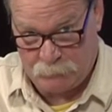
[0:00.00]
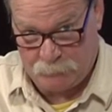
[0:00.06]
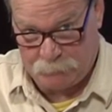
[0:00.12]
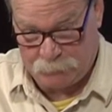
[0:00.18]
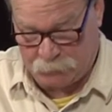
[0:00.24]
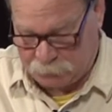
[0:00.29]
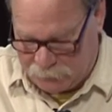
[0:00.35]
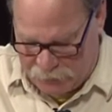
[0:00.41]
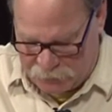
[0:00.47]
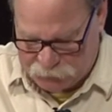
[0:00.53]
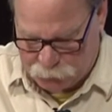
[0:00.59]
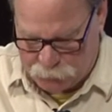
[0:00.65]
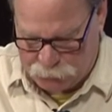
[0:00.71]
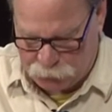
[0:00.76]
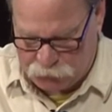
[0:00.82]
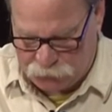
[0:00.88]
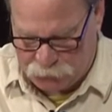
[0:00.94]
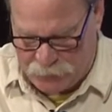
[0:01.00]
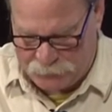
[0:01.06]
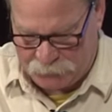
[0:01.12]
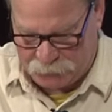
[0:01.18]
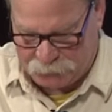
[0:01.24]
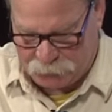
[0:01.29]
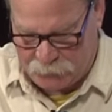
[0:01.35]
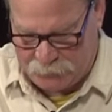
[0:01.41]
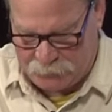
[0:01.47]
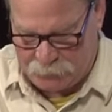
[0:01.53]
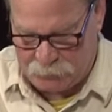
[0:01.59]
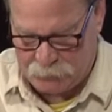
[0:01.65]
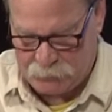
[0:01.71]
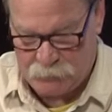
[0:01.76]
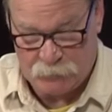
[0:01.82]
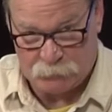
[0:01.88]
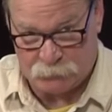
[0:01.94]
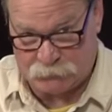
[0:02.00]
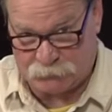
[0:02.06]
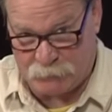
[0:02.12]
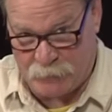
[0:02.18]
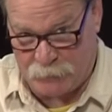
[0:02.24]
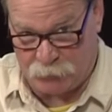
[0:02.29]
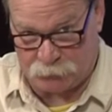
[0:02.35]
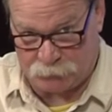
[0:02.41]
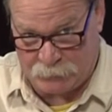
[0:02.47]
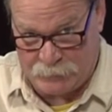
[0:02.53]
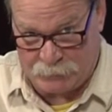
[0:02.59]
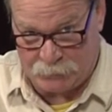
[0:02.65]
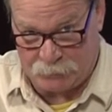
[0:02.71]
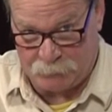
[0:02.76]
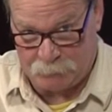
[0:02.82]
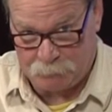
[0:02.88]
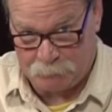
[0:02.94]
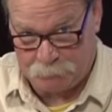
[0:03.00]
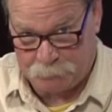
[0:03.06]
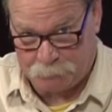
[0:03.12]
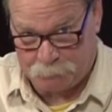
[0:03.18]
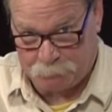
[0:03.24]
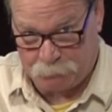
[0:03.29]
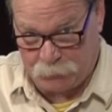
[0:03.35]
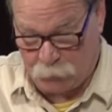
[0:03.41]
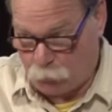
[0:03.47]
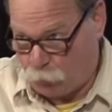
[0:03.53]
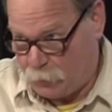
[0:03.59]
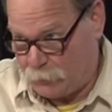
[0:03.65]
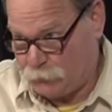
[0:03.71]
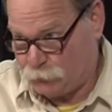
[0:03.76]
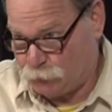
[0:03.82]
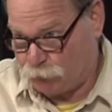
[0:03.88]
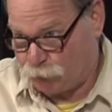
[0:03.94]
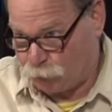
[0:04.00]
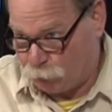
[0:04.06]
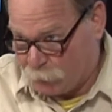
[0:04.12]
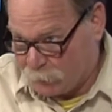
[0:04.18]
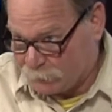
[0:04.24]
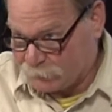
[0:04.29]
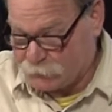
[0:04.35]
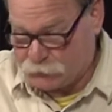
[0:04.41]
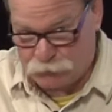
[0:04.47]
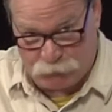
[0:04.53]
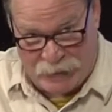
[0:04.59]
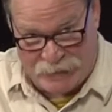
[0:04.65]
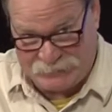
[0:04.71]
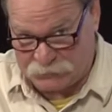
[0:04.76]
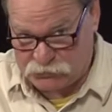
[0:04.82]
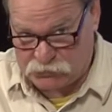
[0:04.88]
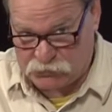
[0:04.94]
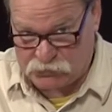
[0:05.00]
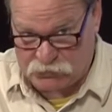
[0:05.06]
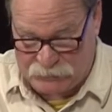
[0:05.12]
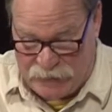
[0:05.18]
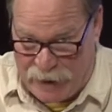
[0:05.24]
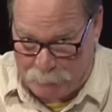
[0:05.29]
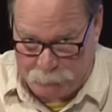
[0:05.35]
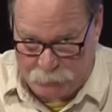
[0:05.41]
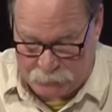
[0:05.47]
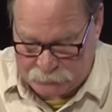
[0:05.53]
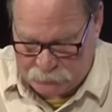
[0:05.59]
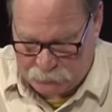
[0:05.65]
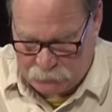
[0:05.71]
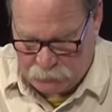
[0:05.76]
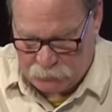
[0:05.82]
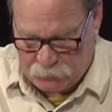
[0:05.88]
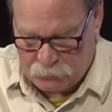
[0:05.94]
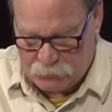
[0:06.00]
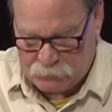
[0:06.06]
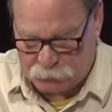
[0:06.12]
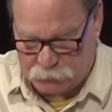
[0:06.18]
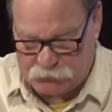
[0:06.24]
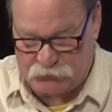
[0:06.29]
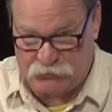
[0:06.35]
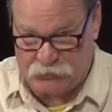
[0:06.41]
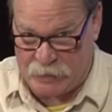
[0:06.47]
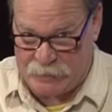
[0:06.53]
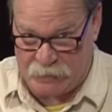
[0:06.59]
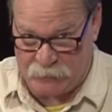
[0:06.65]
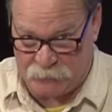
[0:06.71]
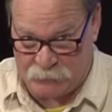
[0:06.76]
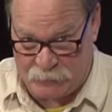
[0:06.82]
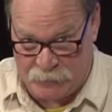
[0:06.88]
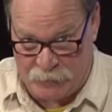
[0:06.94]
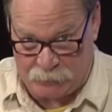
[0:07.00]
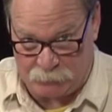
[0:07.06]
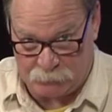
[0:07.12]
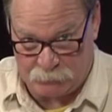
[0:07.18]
The last one who tried to fight it was Ronald Reagan. The one who really tried to stop it was JFK.